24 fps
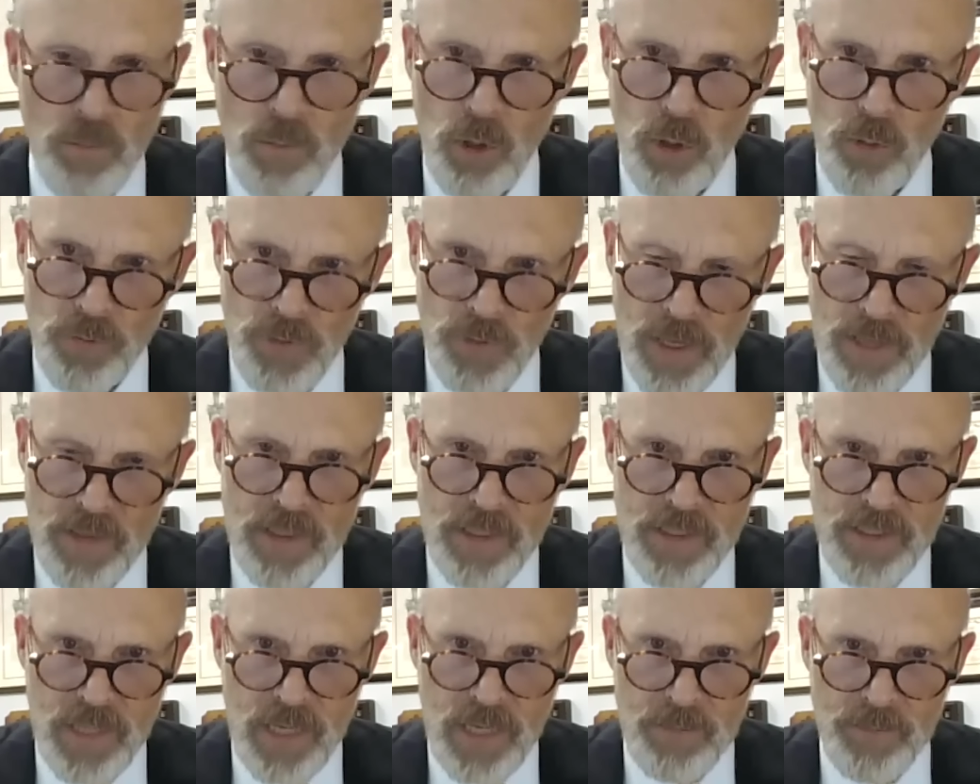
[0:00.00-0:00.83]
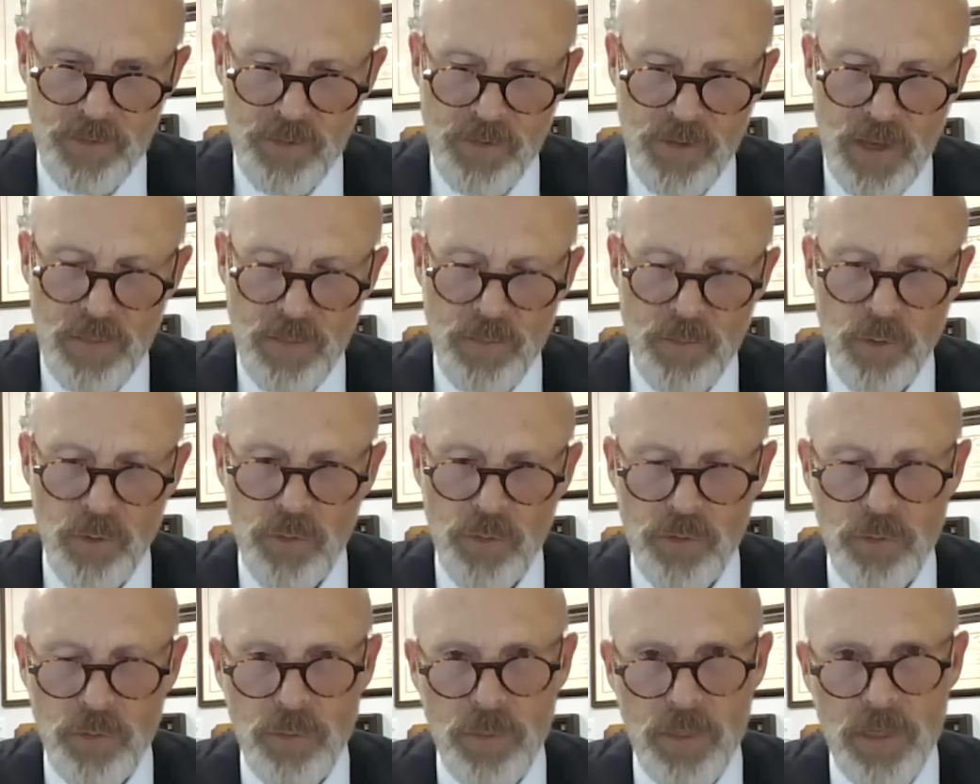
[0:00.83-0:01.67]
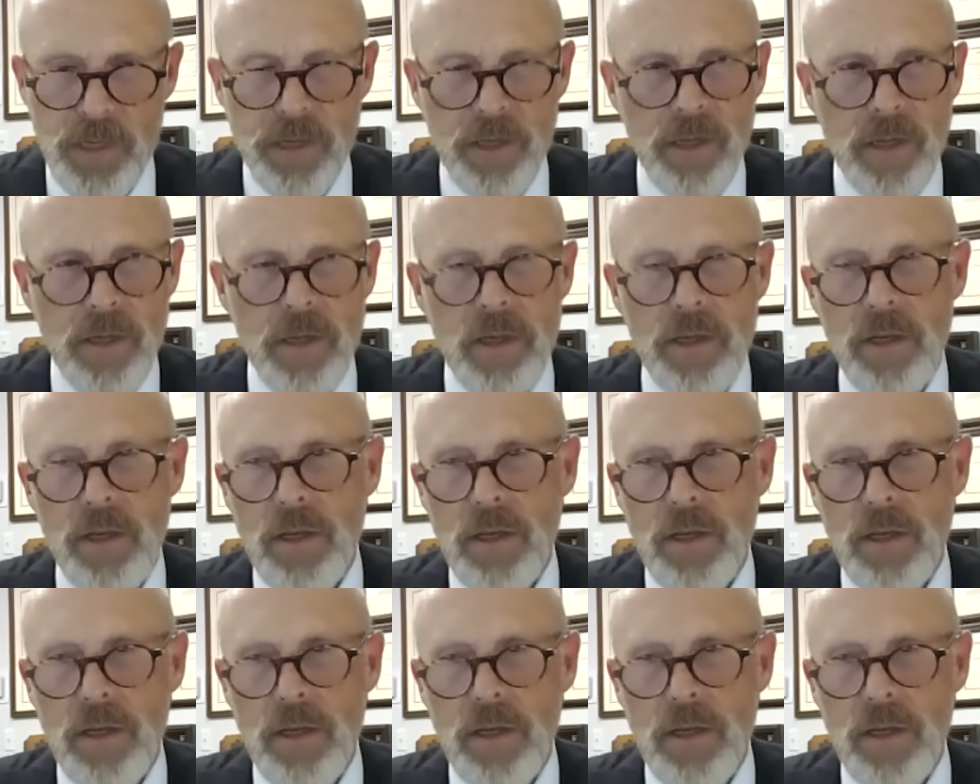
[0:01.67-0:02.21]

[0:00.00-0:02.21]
both at the time the statement was admitted